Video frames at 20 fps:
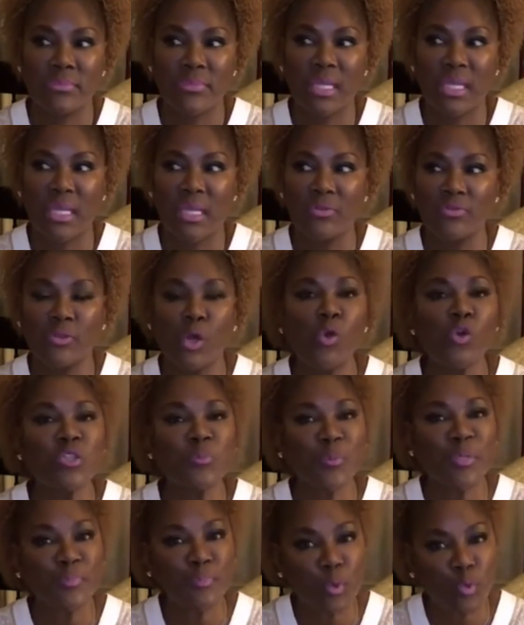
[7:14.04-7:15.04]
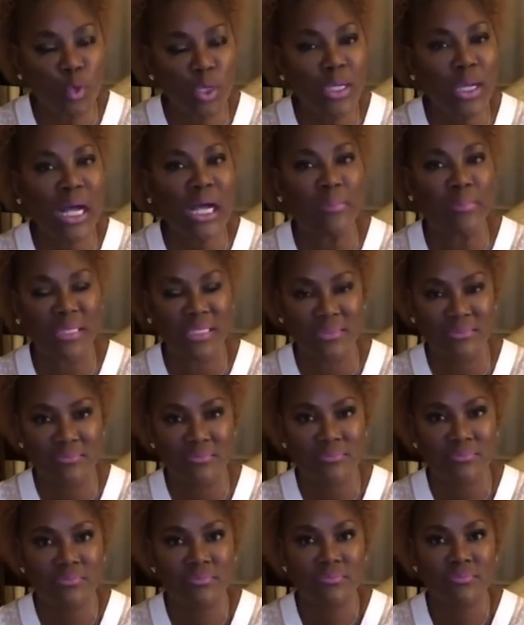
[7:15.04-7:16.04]
and those people were coming,
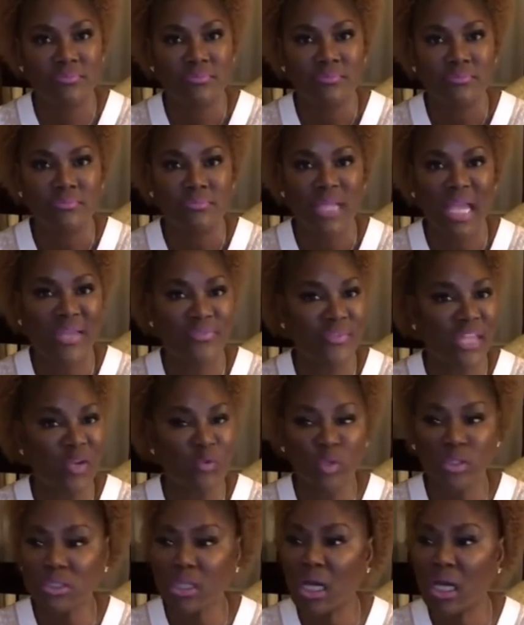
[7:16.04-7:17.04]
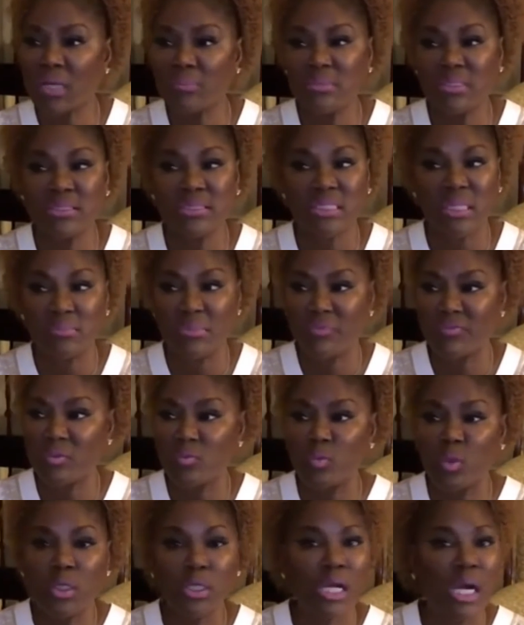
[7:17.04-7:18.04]
and they would come, and some of them
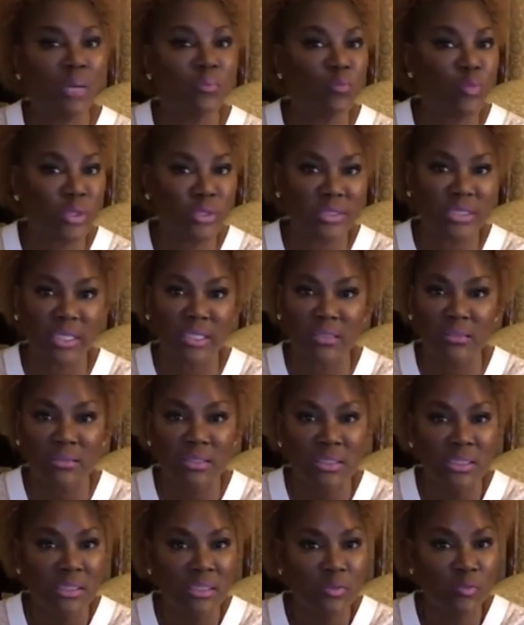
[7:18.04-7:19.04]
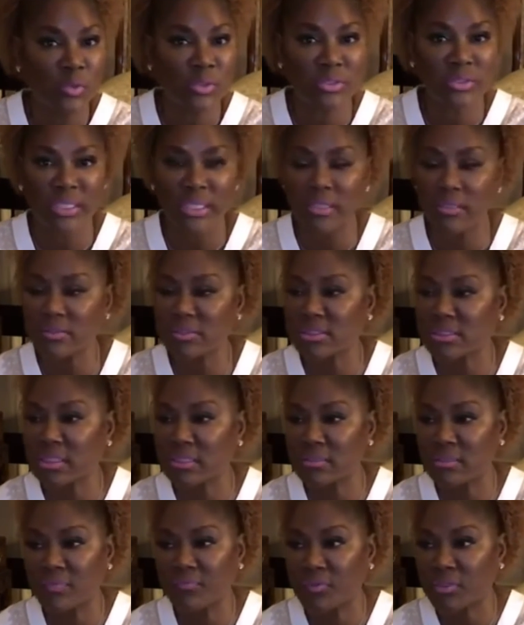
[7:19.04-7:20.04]
would come with their
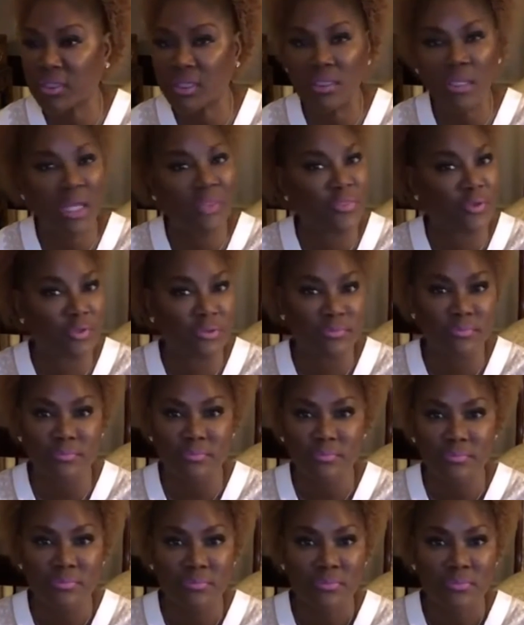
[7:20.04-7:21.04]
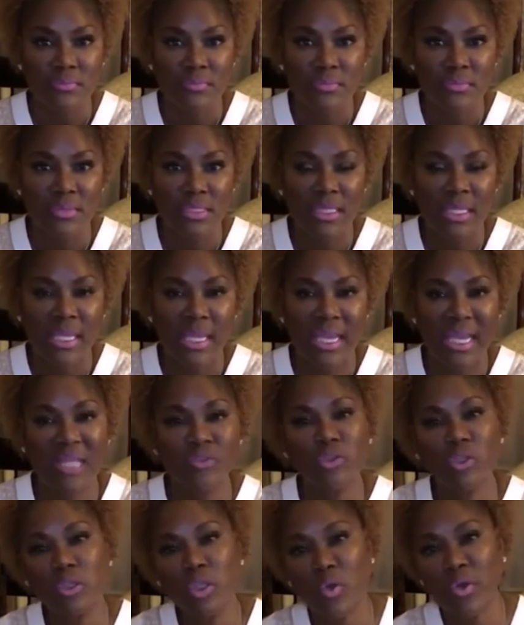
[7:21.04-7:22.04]
significant other. And
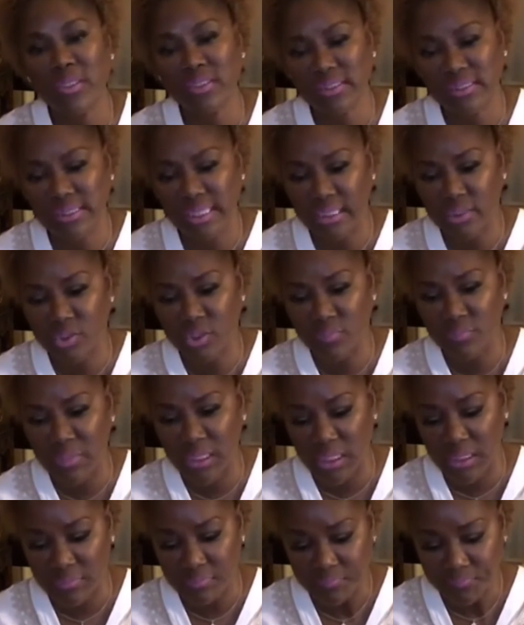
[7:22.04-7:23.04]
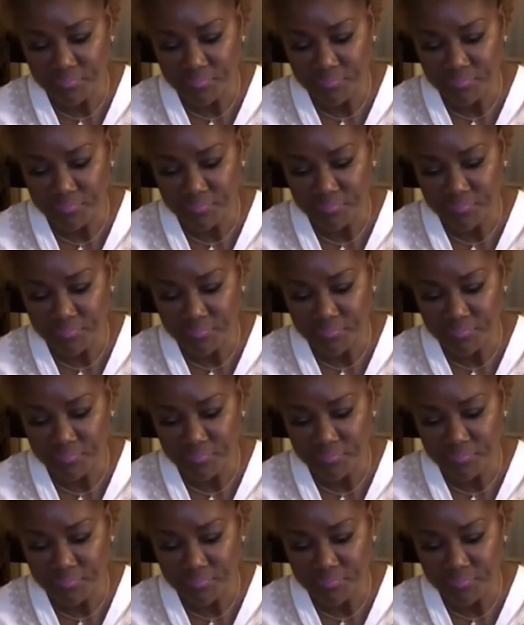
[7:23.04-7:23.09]
the Lord said to me,